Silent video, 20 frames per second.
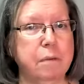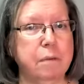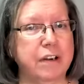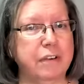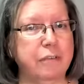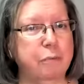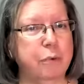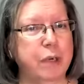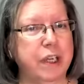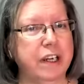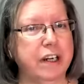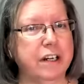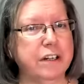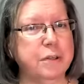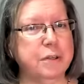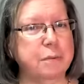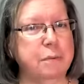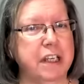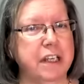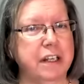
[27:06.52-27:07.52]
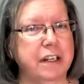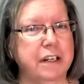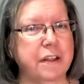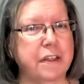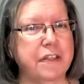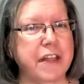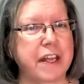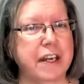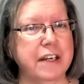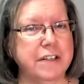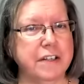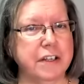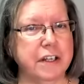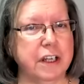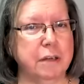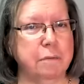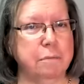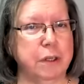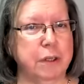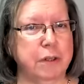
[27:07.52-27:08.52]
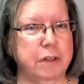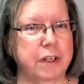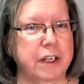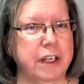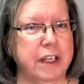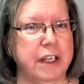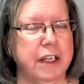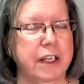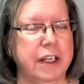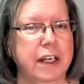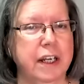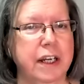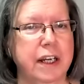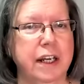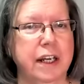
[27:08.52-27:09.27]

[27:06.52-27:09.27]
But if we are to be an authentic community,